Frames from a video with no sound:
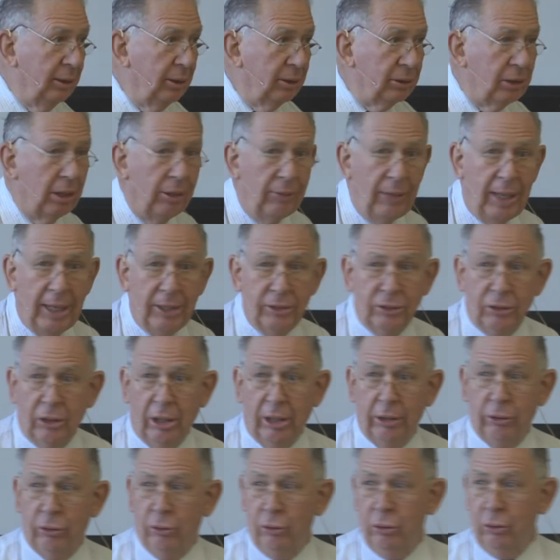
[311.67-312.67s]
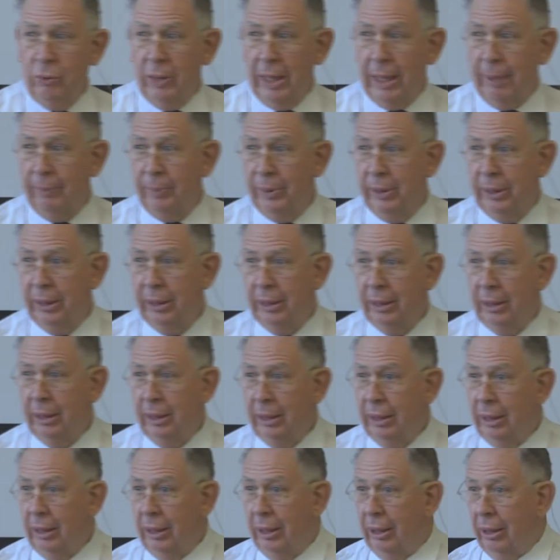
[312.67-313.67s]
So as I grew up,
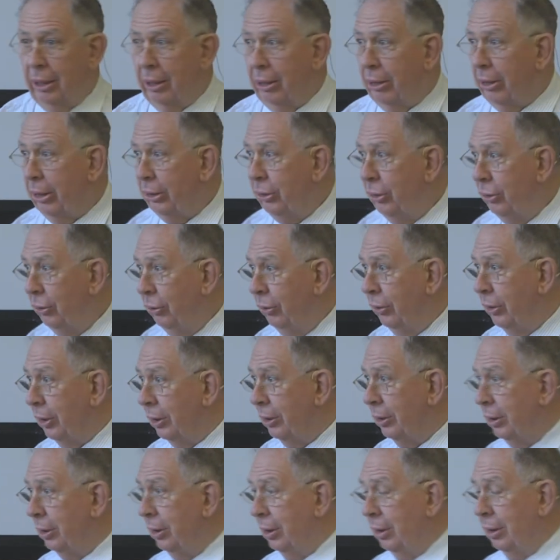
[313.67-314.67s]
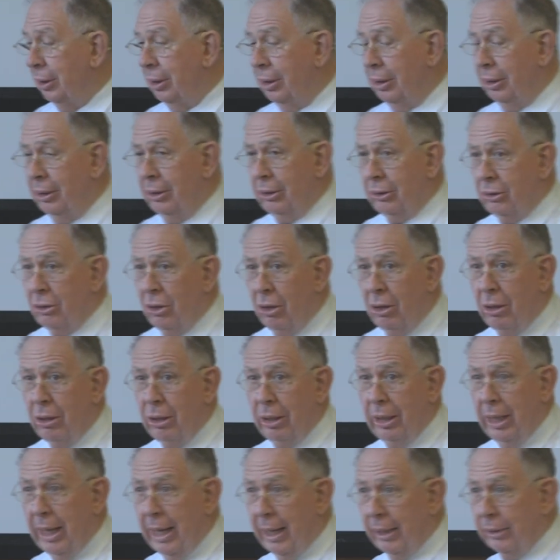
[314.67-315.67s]
I knew that
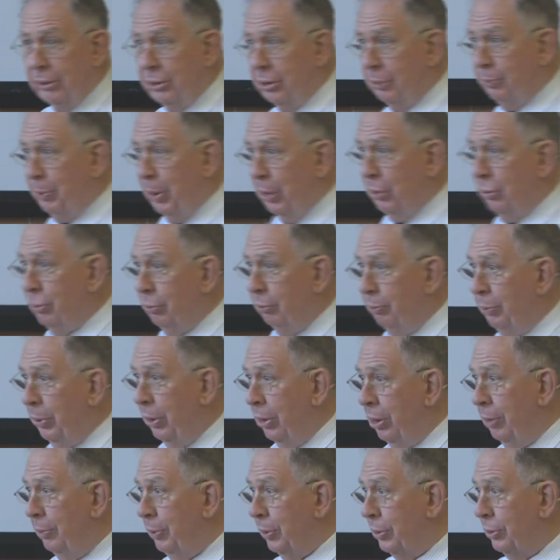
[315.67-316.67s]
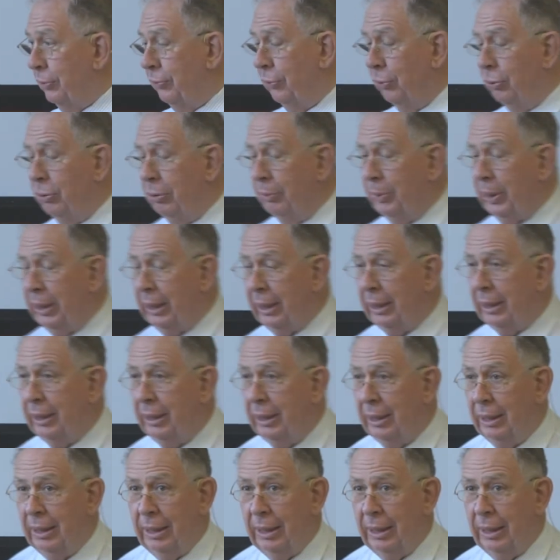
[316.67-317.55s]
God had a special purpose for me.